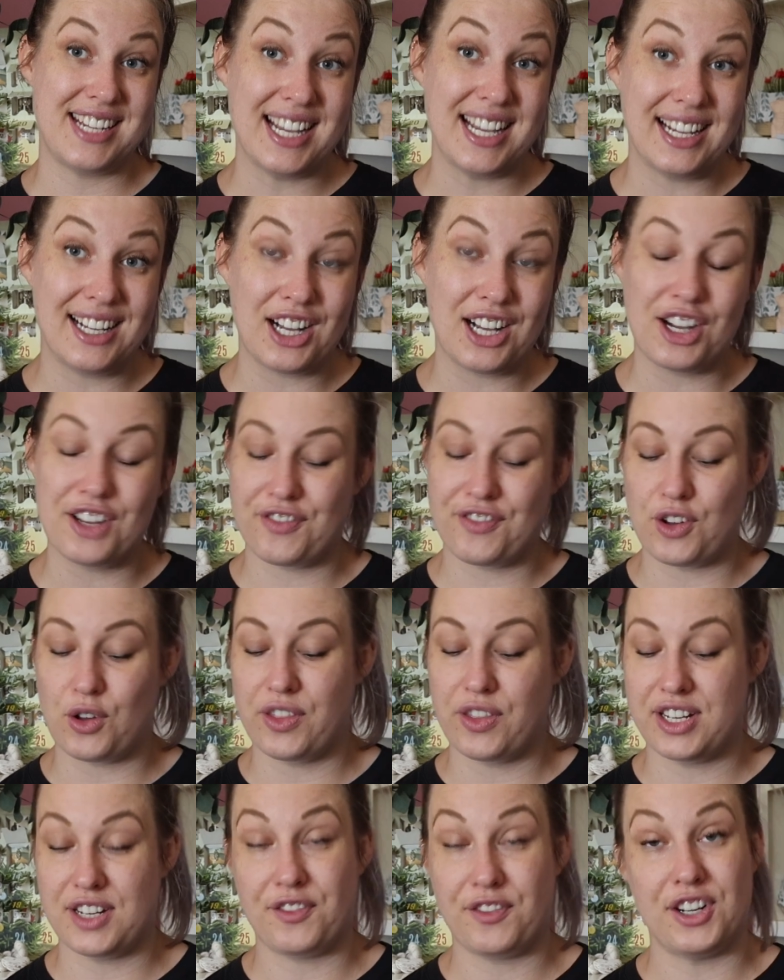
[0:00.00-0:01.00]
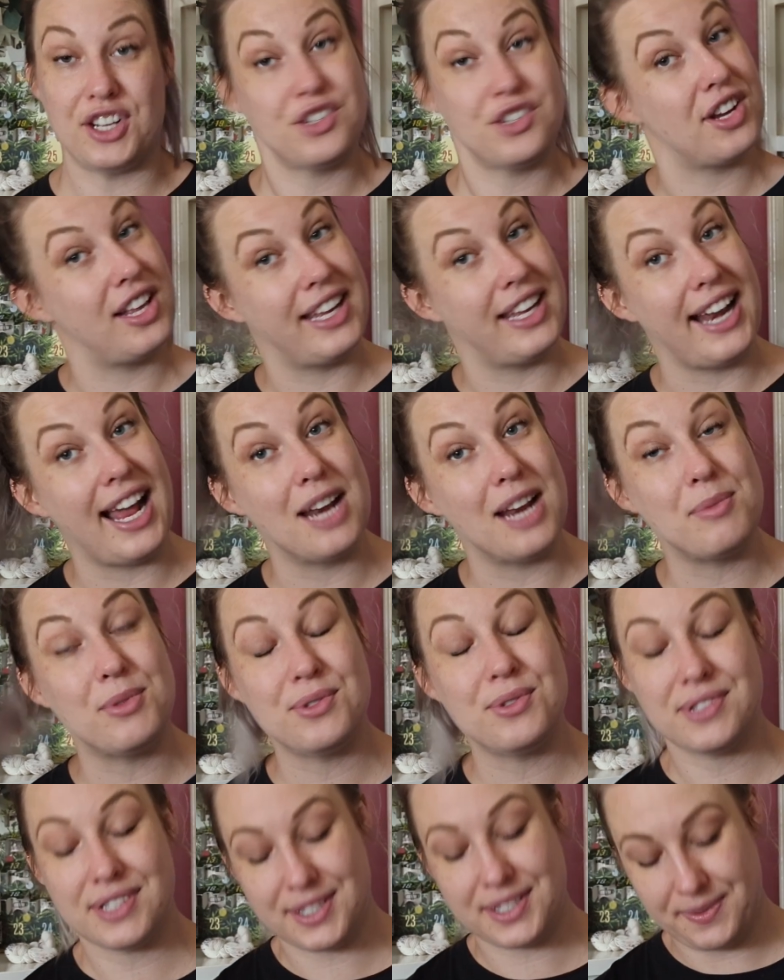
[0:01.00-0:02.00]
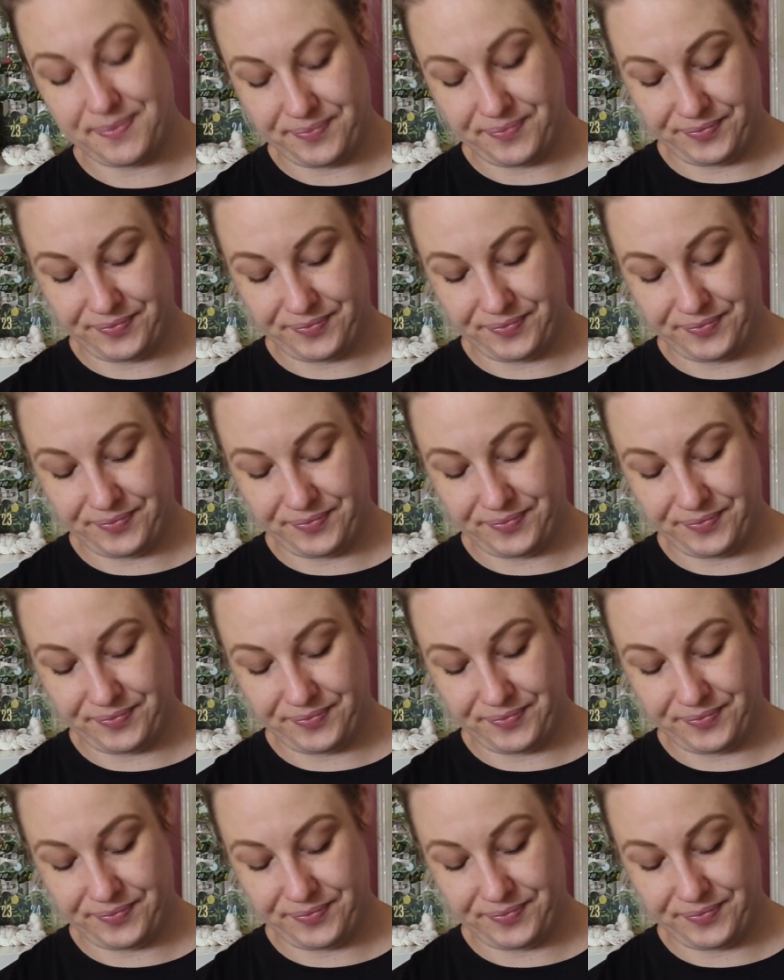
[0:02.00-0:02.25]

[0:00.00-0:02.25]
year of all the different Australian animals.